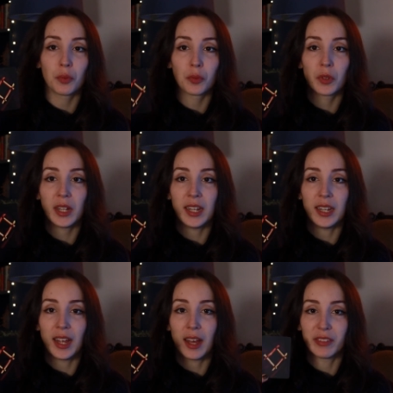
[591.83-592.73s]

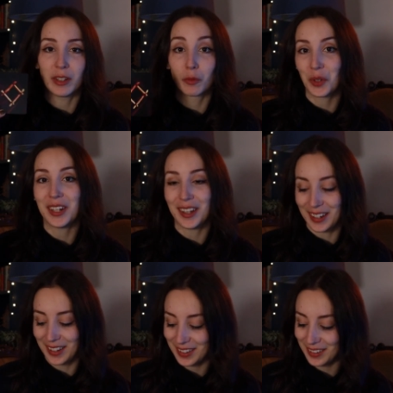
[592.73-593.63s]
pre having redone
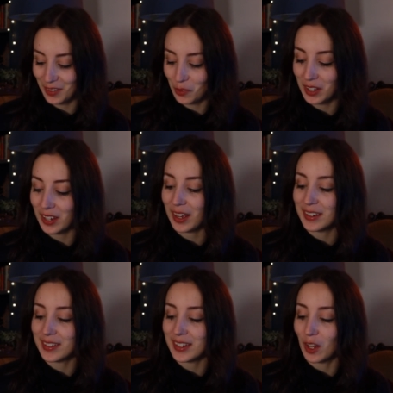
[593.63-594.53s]
it. You can
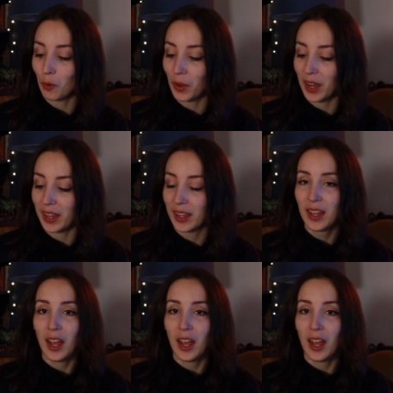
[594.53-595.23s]
kind of tell by